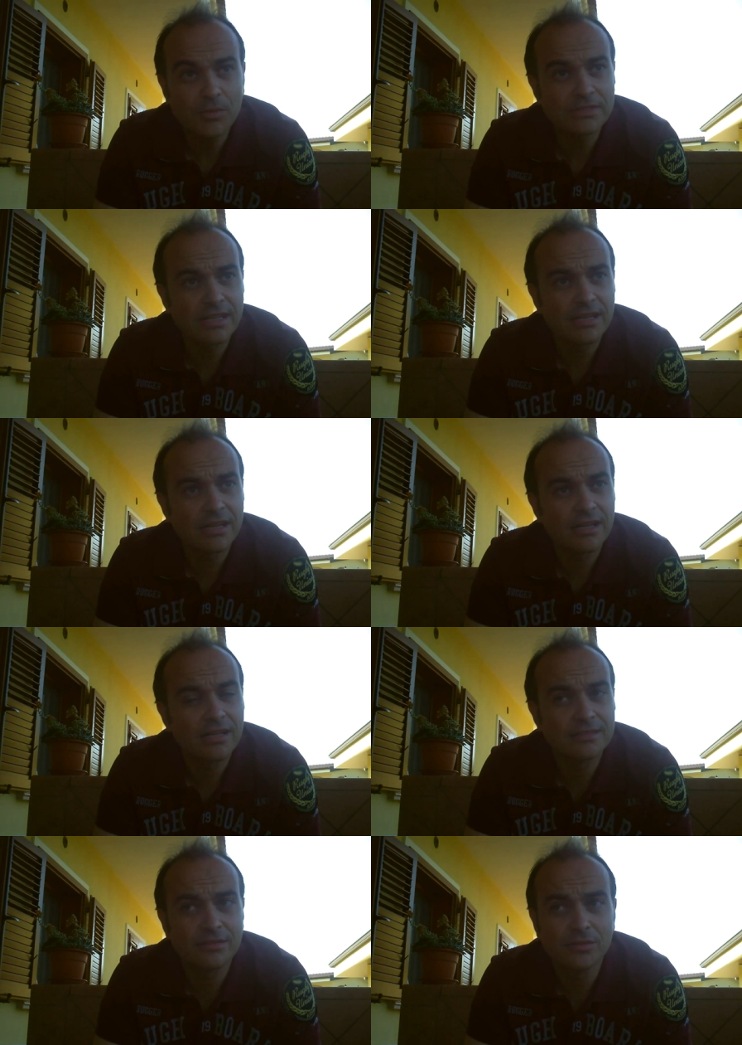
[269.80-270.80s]
It was
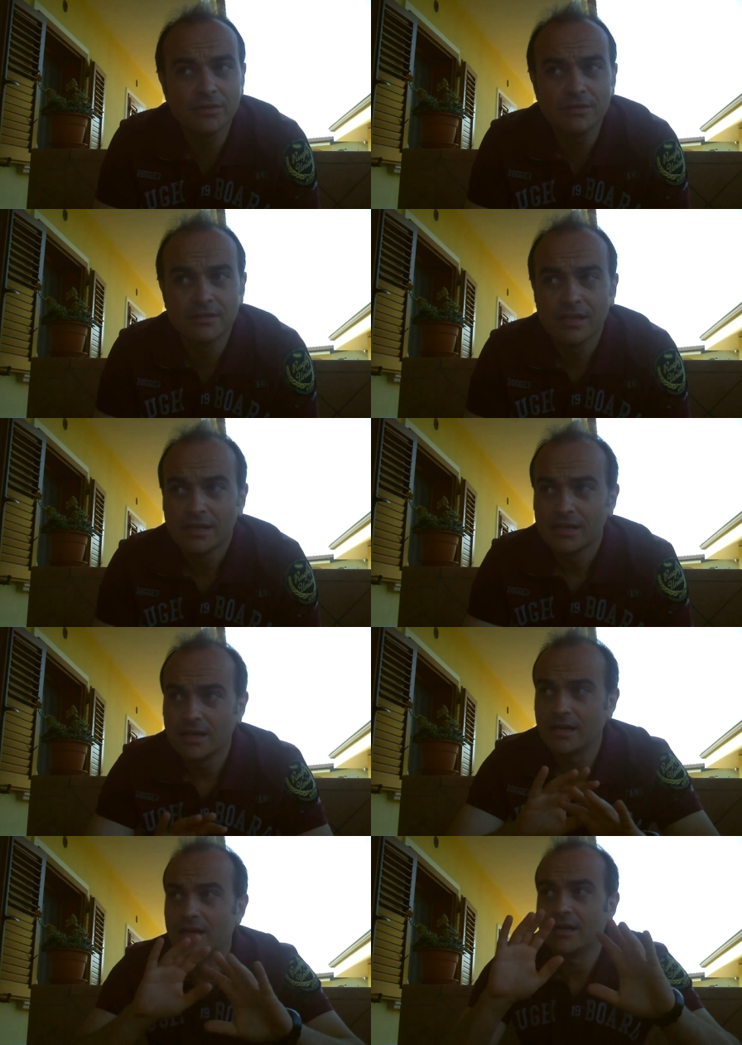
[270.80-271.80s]
a school,
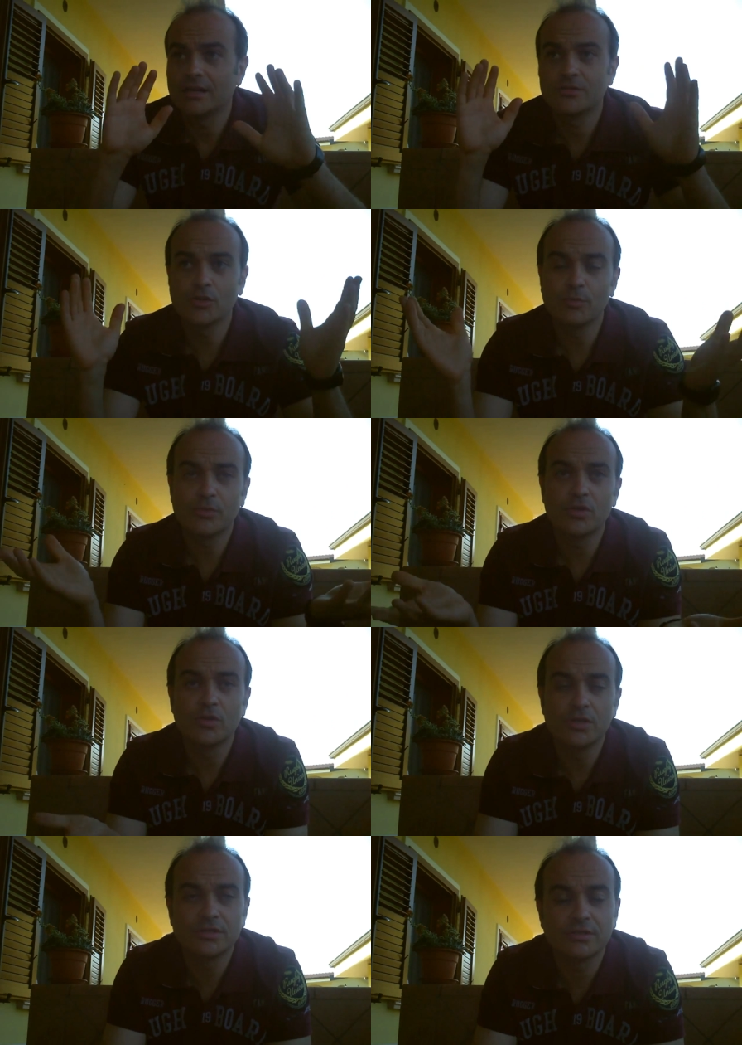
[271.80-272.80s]
a group
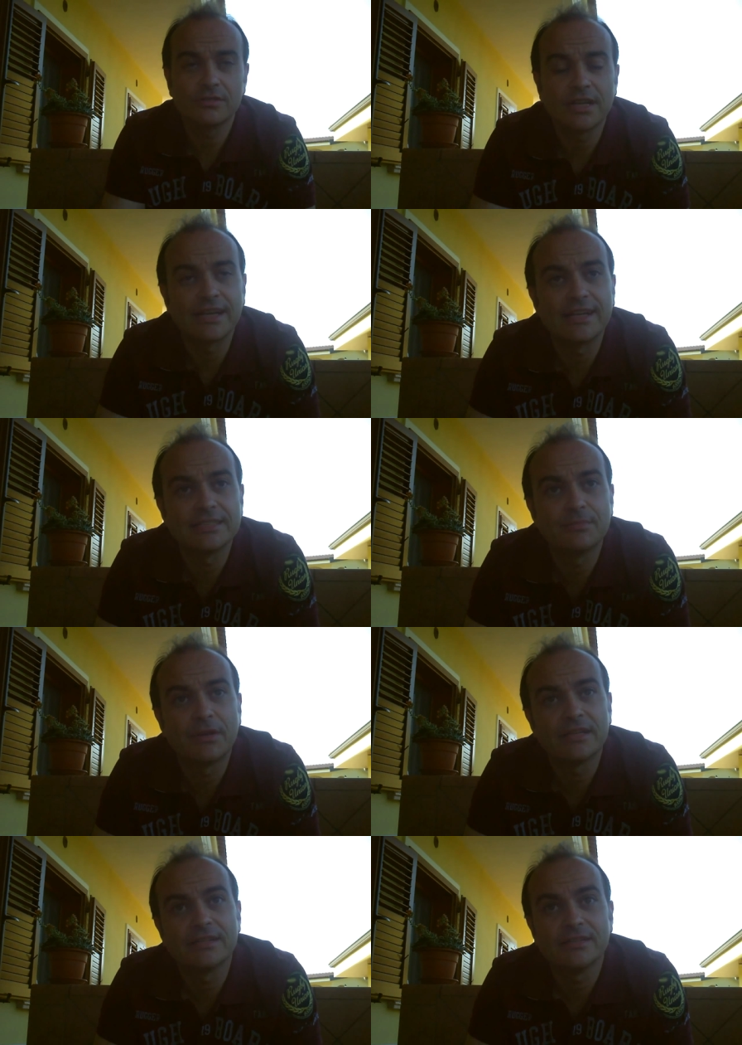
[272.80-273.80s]
course organized
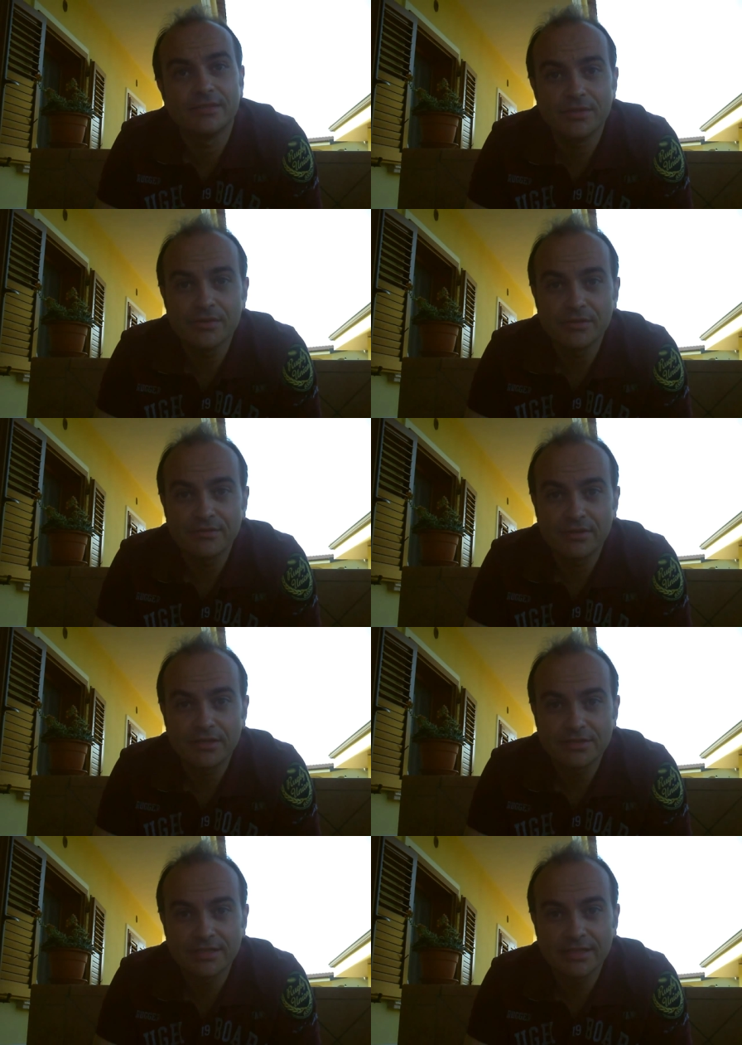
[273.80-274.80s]
by the
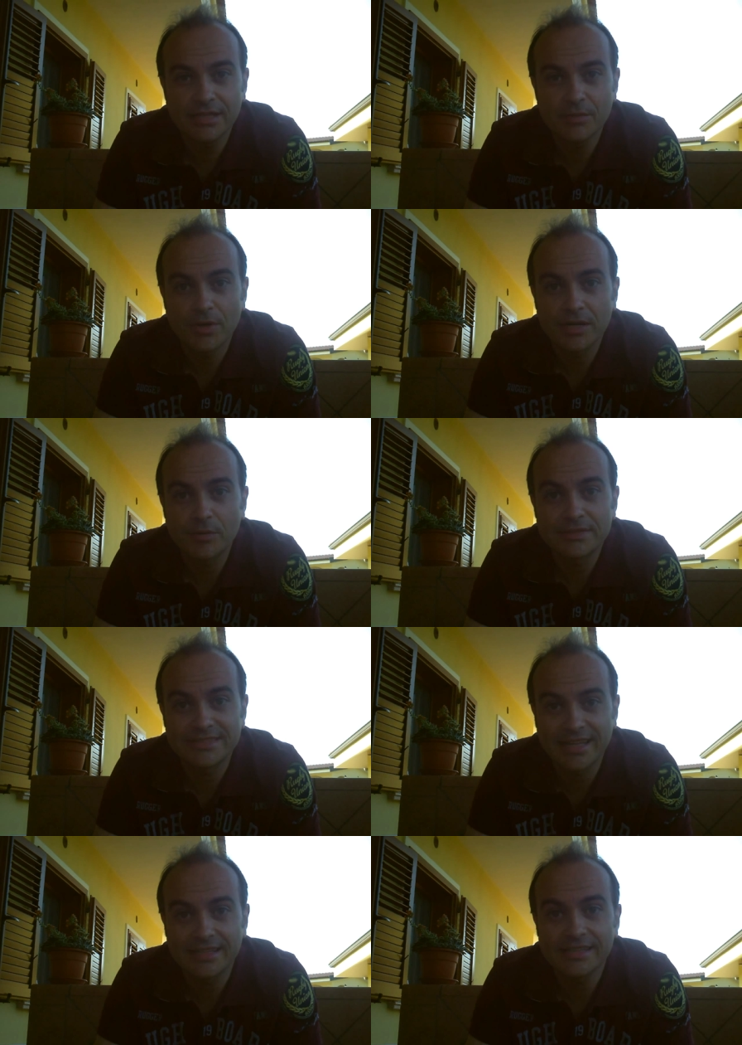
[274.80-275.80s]
university where I was
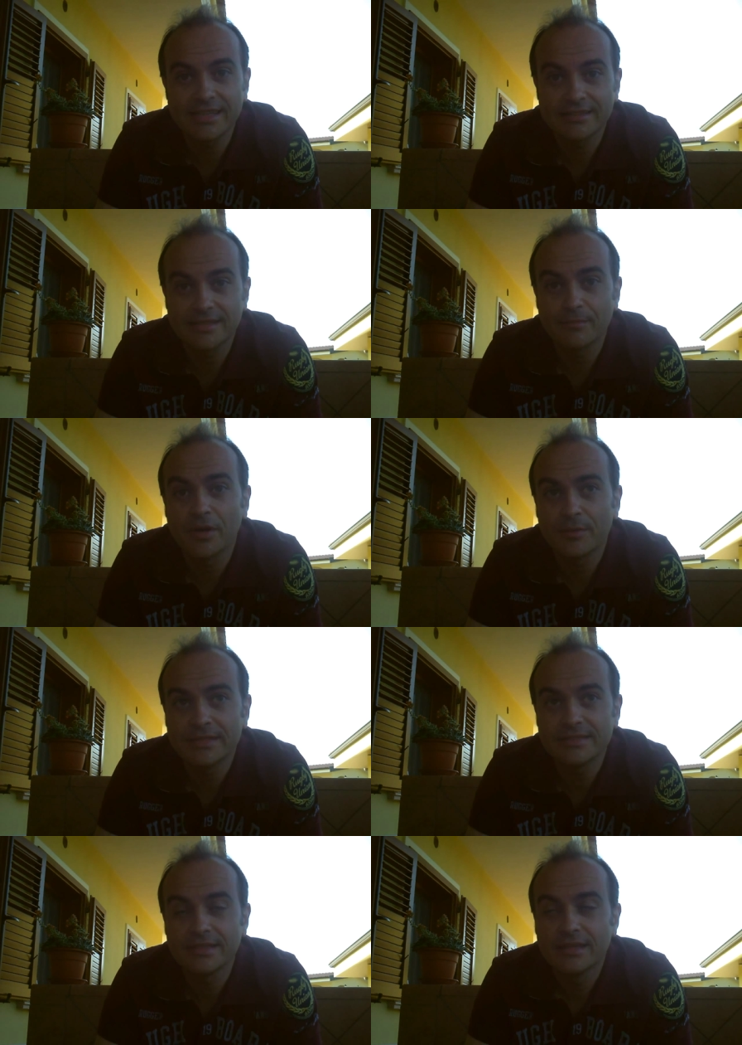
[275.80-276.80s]
studying at that
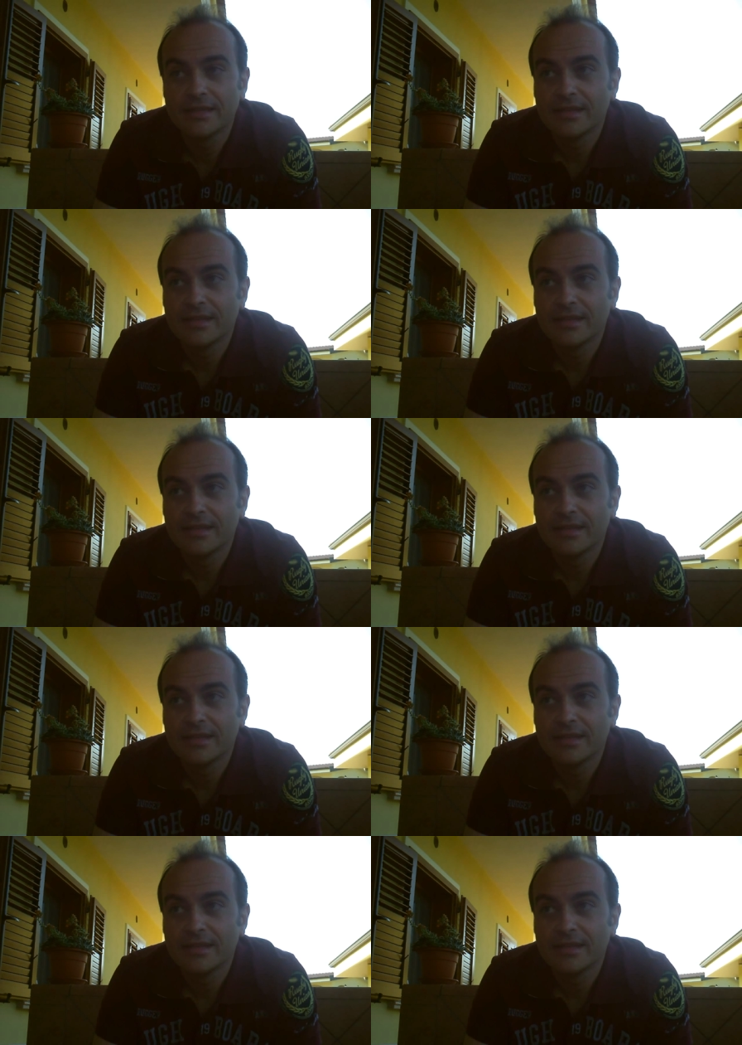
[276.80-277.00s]
moment,